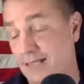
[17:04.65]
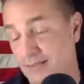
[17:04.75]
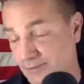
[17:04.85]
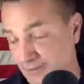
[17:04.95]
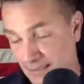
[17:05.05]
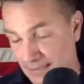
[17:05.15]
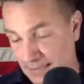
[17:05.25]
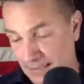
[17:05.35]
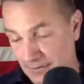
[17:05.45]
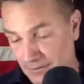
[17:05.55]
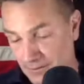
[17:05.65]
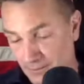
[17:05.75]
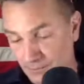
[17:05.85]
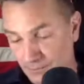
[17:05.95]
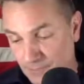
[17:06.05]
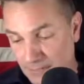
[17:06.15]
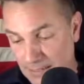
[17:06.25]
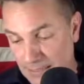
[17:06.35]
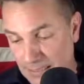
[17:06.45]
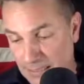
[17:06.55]
Is is
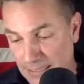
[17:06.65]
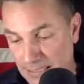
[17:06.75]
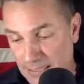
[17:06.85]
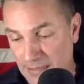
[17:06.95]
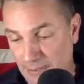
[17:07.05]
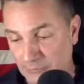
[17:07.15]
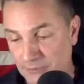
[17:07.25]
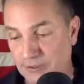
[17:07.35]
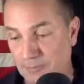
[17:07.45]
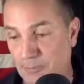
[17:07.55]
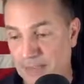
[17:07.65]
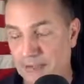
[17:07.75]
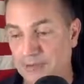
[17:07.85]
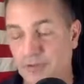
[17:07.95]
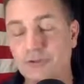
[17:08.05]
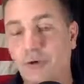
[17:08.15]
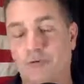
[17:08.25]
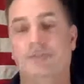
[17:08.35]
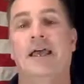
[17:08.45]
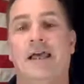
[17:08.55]
those situations are so
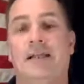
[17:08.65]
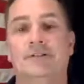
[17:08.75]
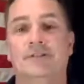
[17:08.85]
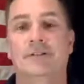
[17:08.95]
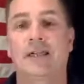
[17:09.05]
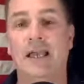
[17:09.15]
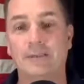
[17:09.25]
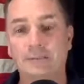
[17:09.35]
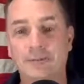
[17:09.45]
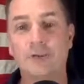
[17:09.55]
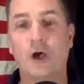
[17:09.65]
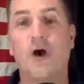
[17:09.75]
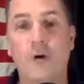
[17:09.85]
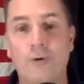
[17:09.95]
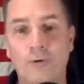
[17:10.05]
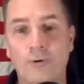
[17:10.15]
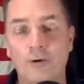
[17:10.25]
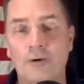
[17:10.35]
intense and so